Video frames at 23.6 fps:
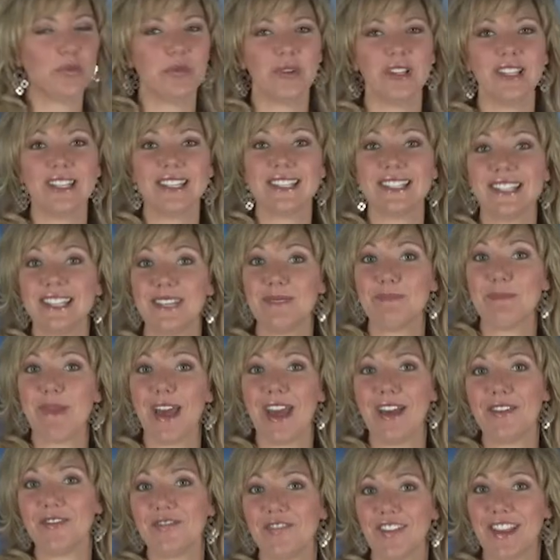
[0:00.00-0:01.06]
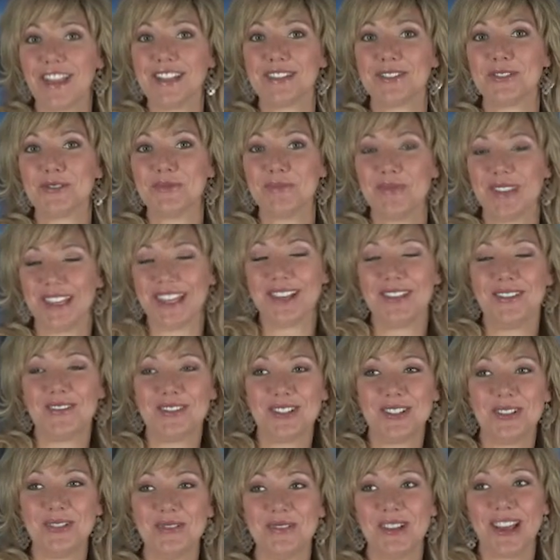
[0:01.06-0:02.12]
When you see my face, hope it
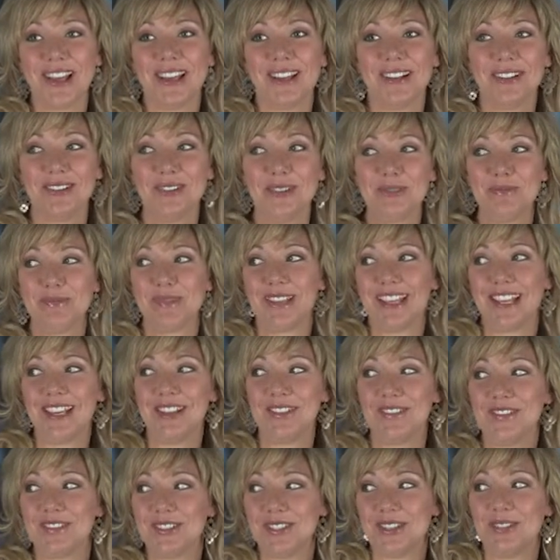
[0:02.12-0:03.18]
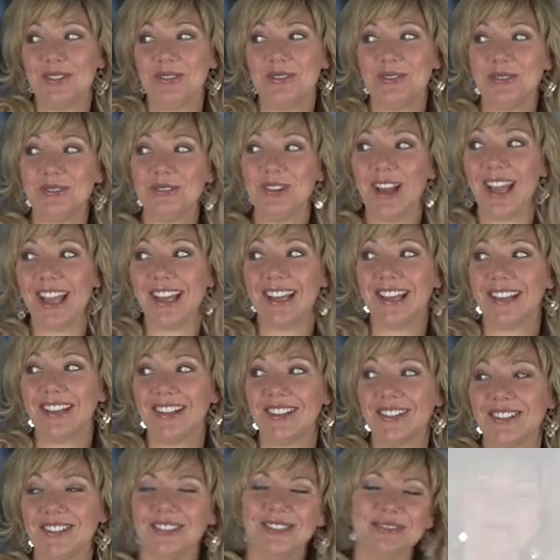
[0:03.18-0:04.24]
gives you help, hope it gives you
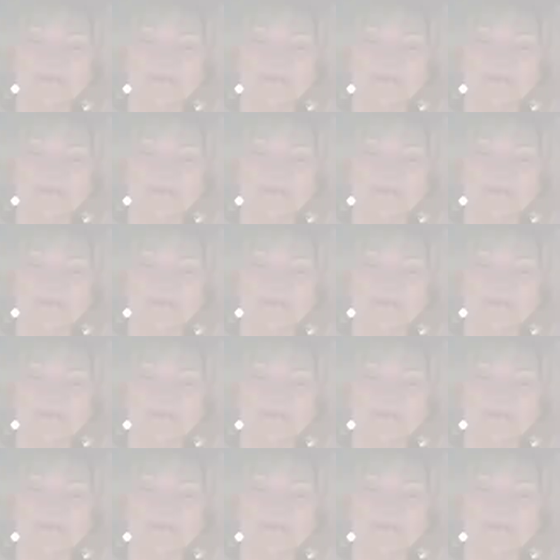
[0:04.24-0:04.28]
help.